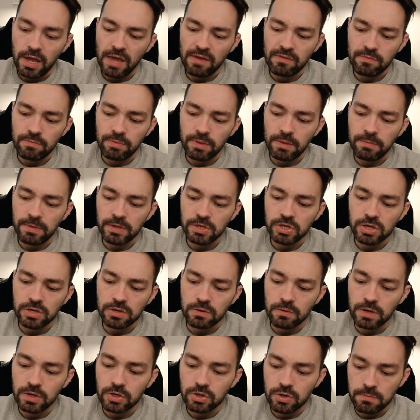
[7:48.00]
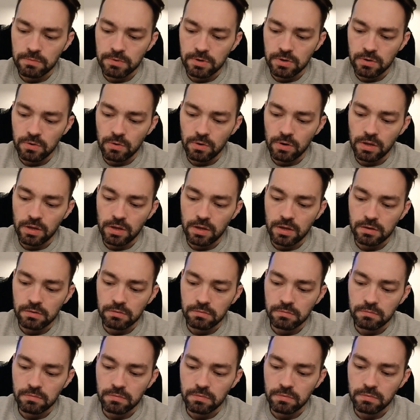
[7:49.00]
I haven't planned my January trip to New York yet.
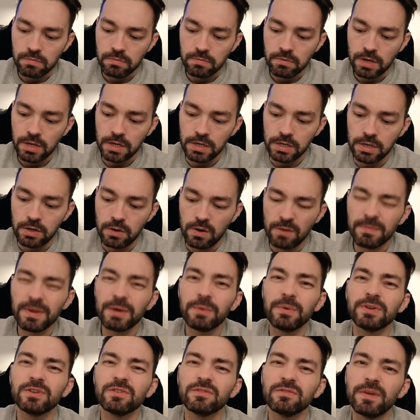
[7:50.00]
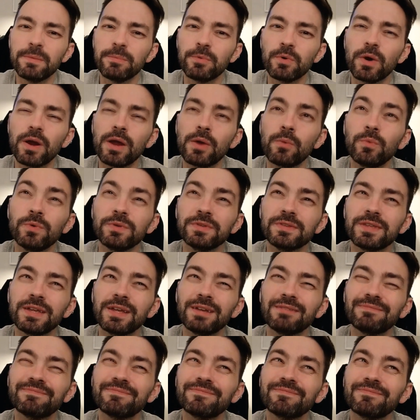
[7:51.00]
I don't know. I might wait till February. We'll
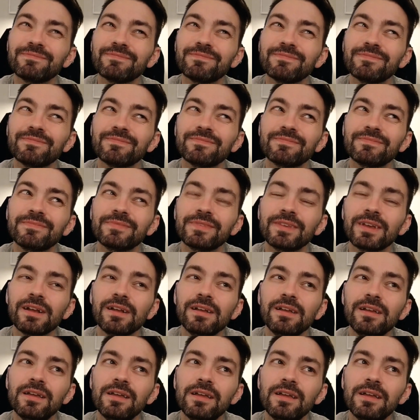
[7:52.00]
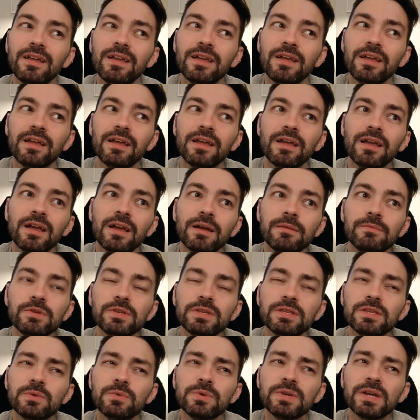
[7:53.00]
see. I'm
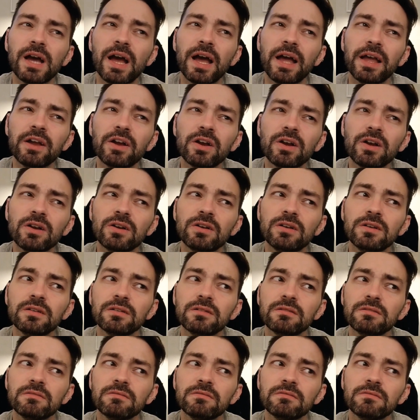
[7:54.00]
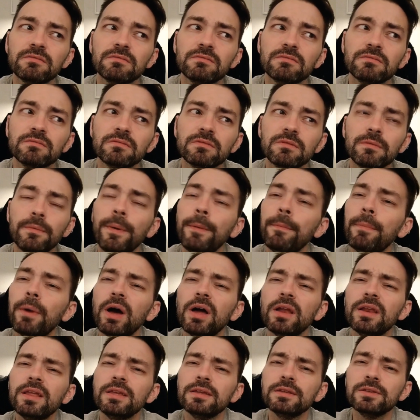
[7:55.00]
just so tired. My
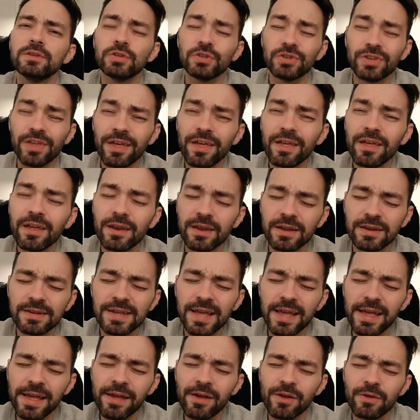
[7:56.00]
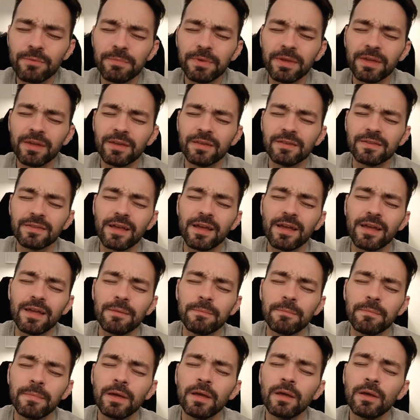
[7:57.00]
body is shutting down because
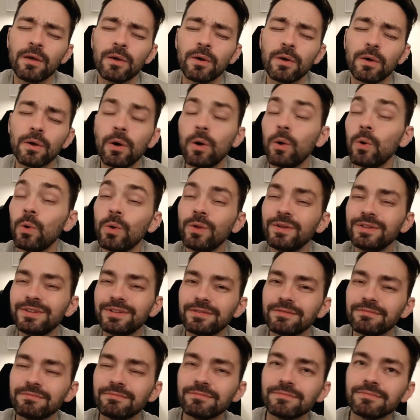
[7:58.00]
I'm old.